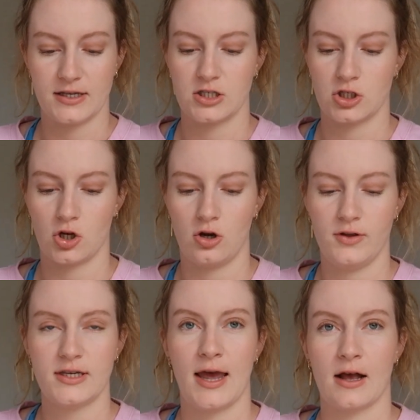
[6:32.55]
So
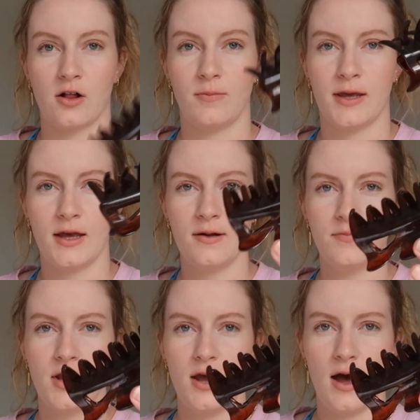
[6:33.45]
this hair clip here,
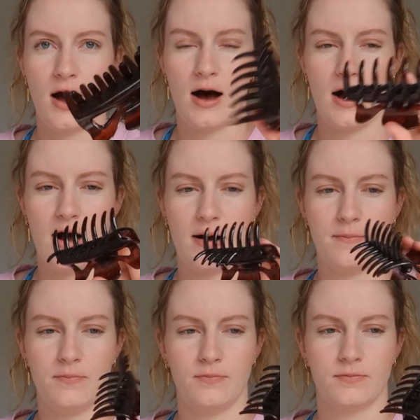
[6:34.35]

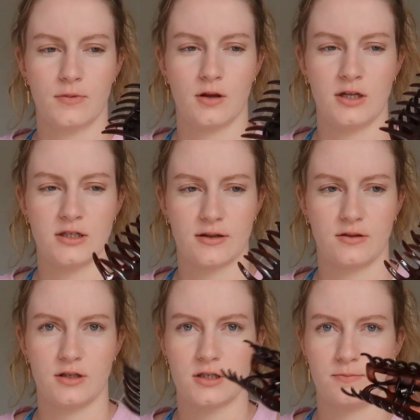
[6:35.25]
it's like
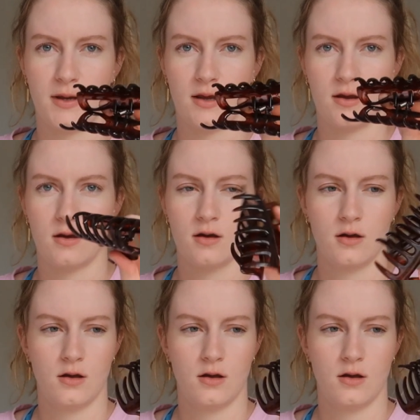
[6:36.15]
this big